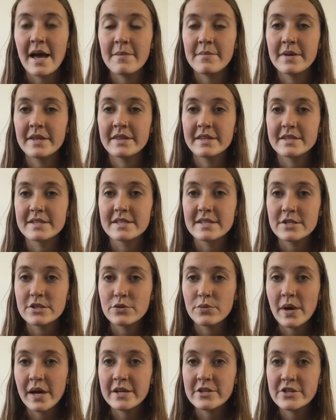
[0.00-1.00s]
in this
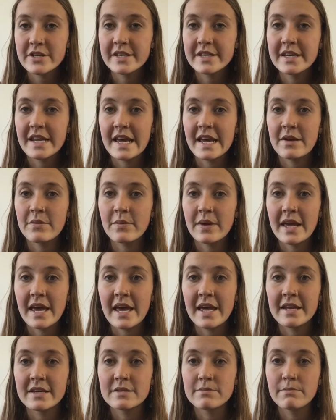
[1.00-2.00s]
situation, and we
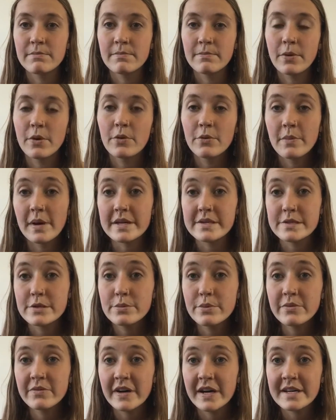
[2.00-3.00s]
had Paul, my
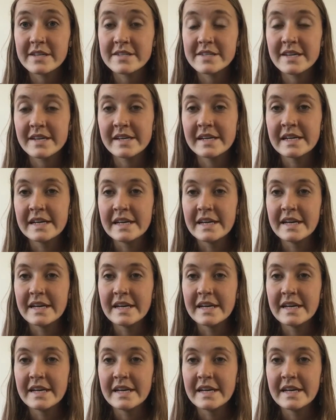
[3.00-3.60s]
supervisor.